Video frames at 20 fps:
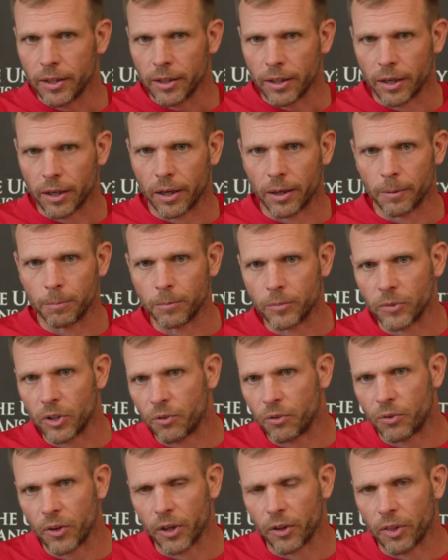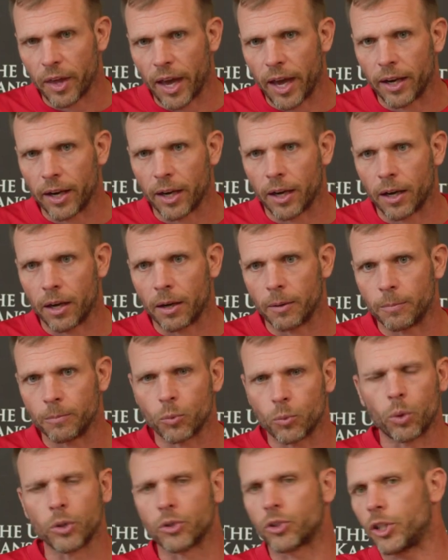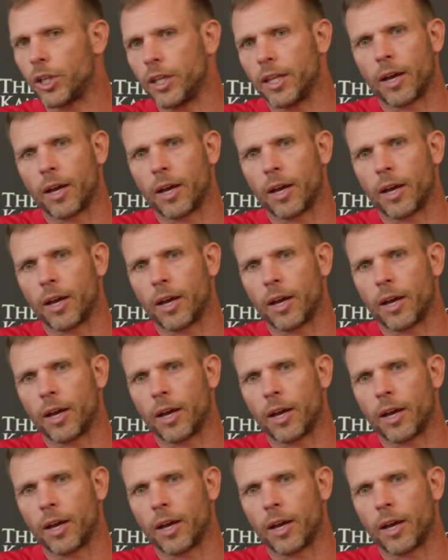Um, you feel that. Um, we'll see.